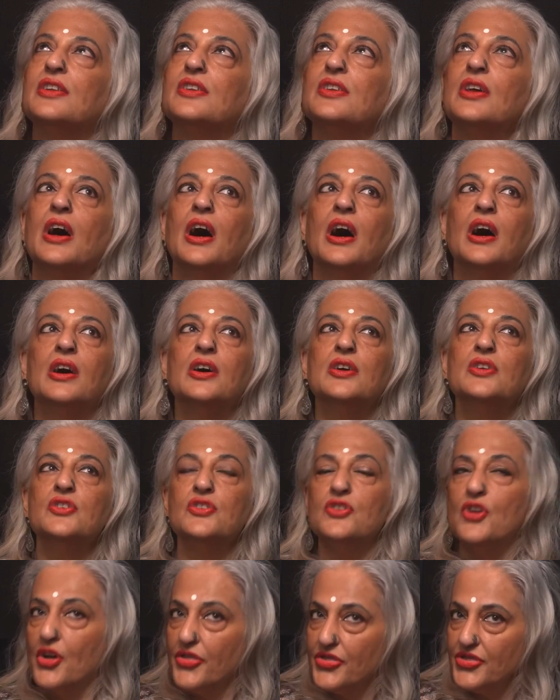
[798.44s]

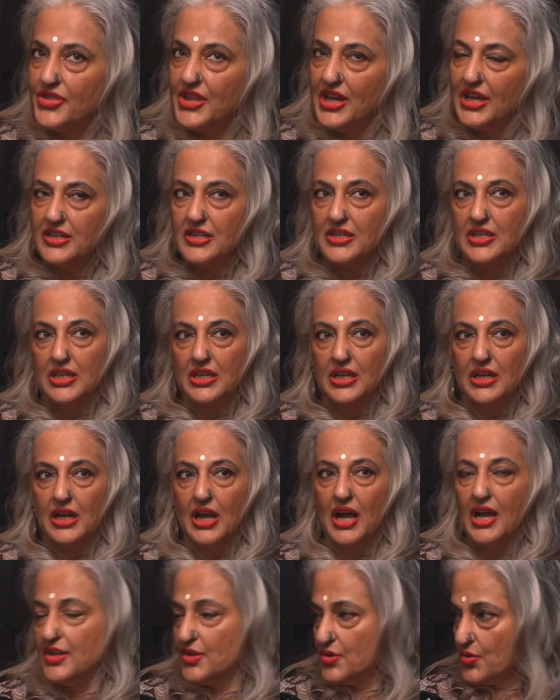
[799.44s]
not that
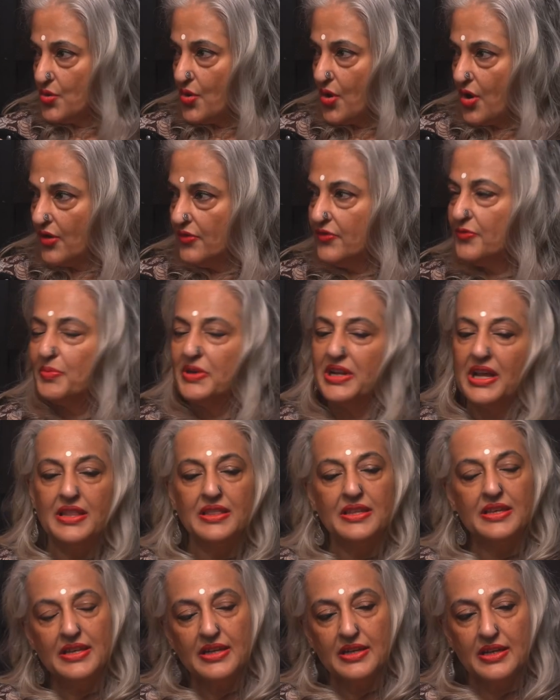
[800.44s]
I know of, but I
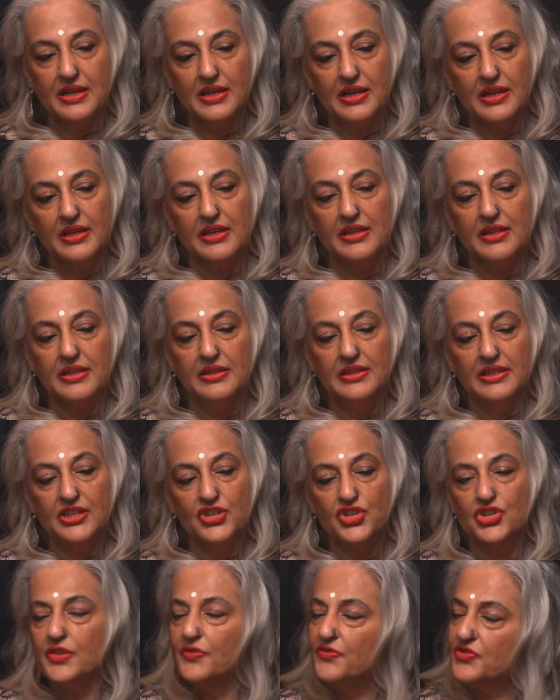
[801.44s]
think these
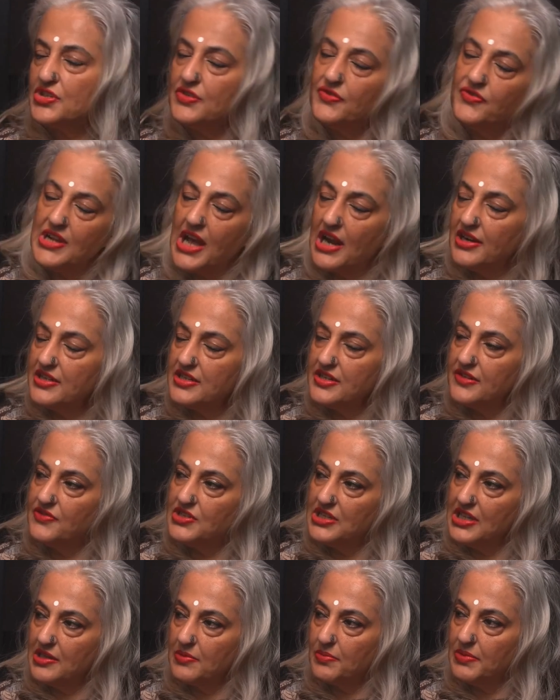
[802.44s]
shifts of narrative
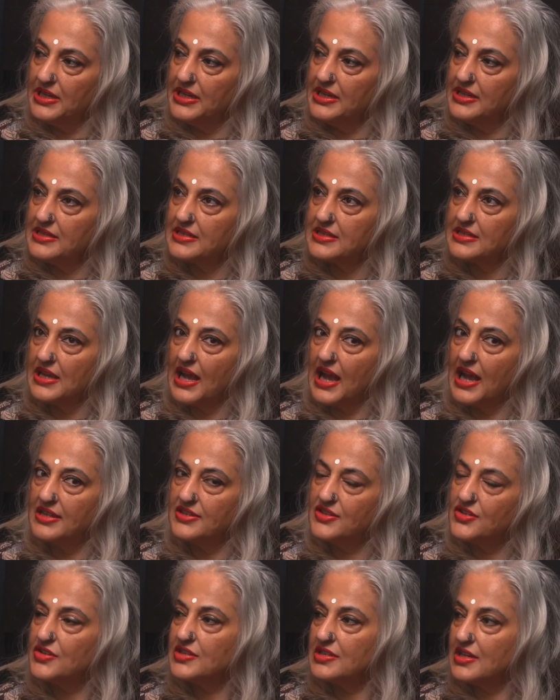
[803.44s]
take place as
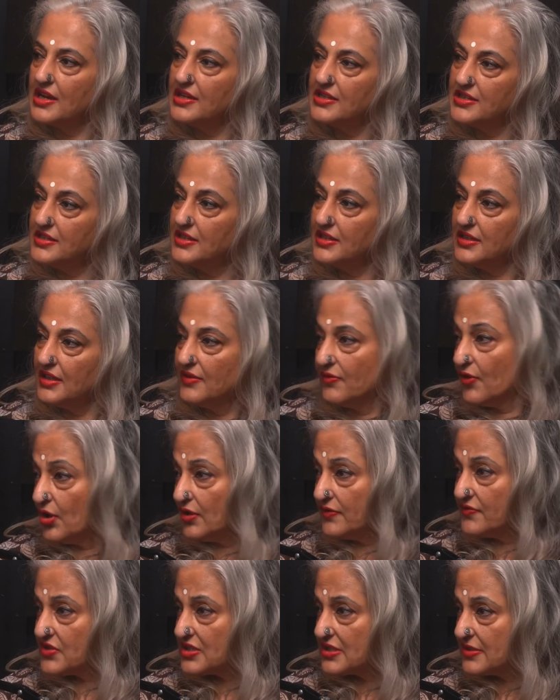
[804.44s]
society evolves.